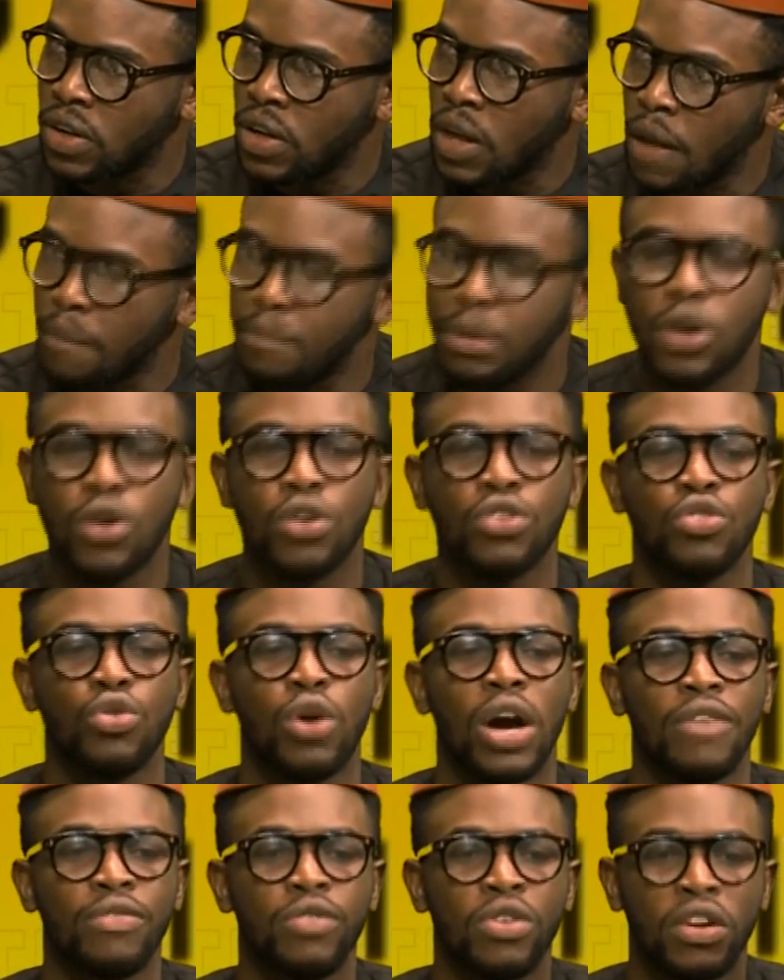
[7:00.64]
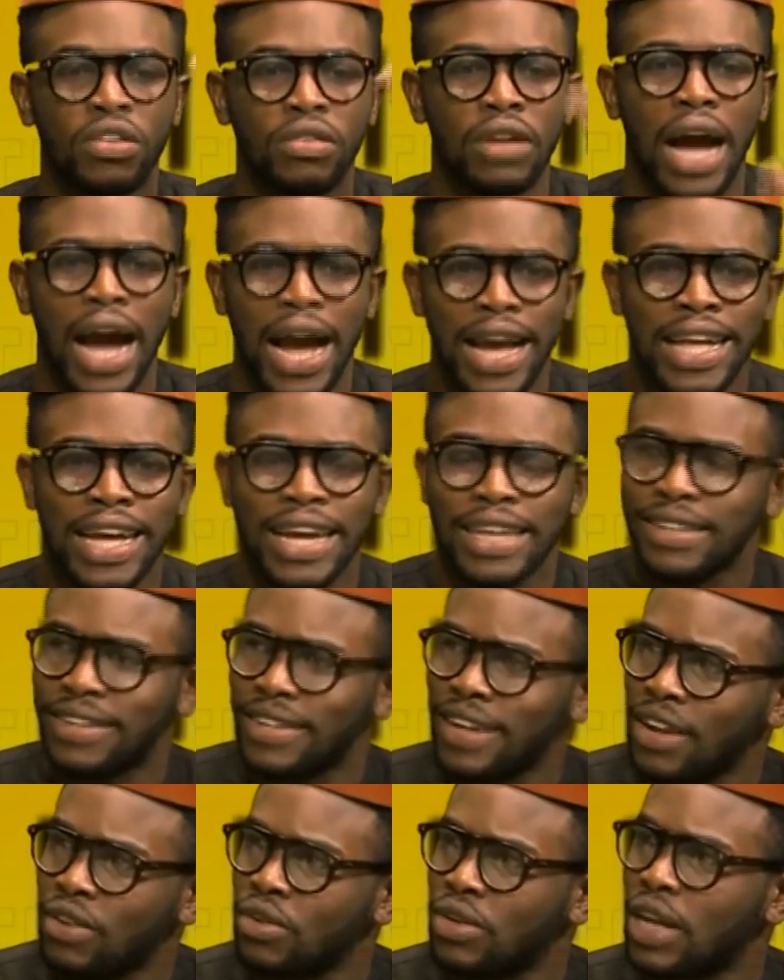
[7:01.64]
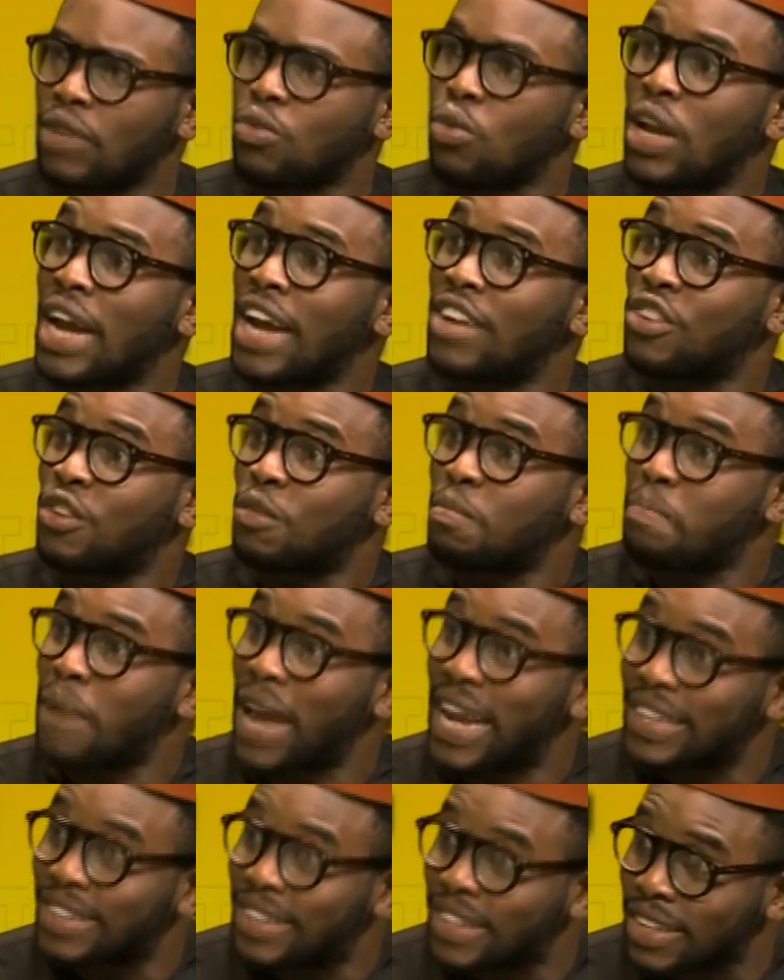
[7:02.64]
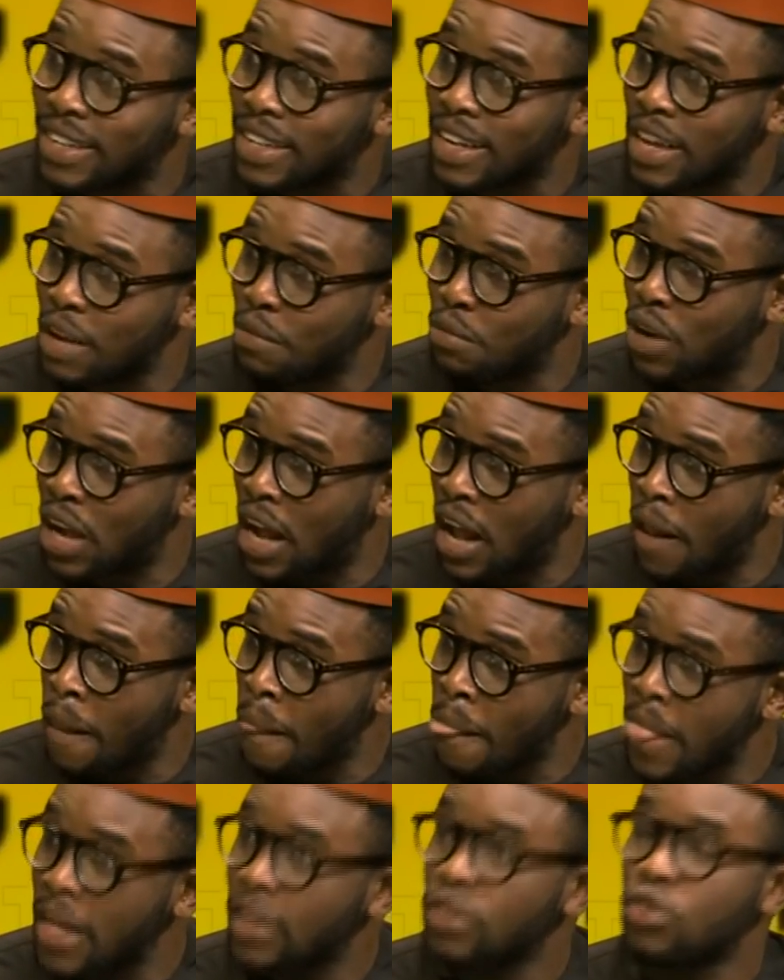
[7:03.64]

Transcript: because you have not. I can tell you that what I spent, Ebuka, to